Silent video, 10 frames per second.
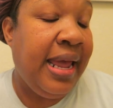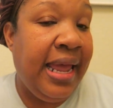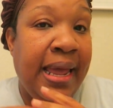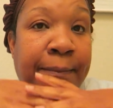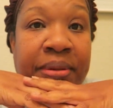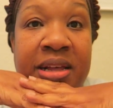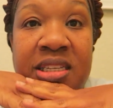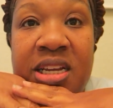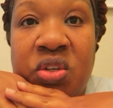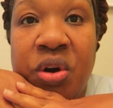And
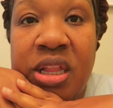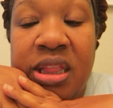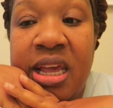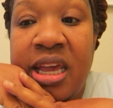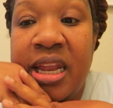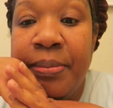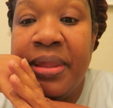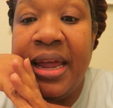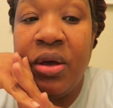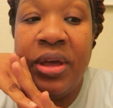plus I started thinking,
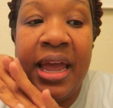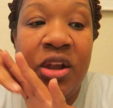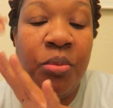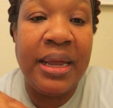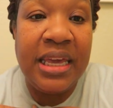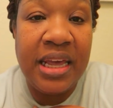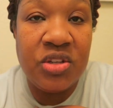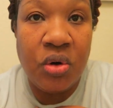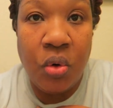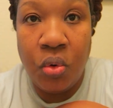I'm like, okay, I know my
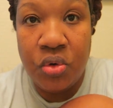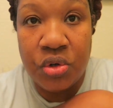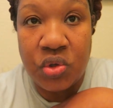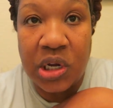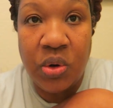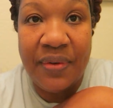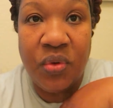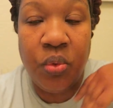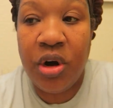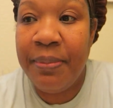kids are older, so I don't
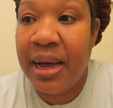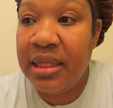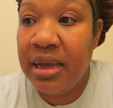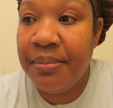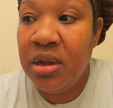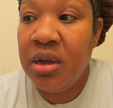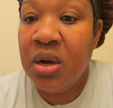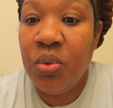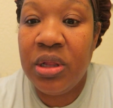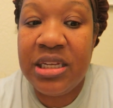have to worry about them
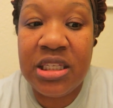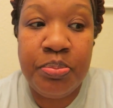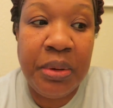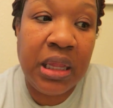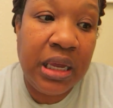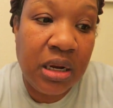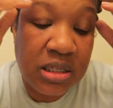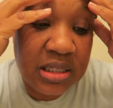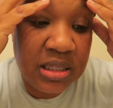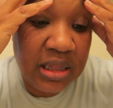really spilling
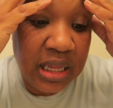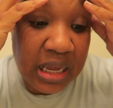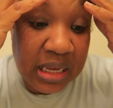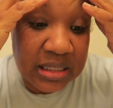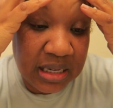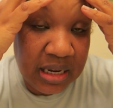on things.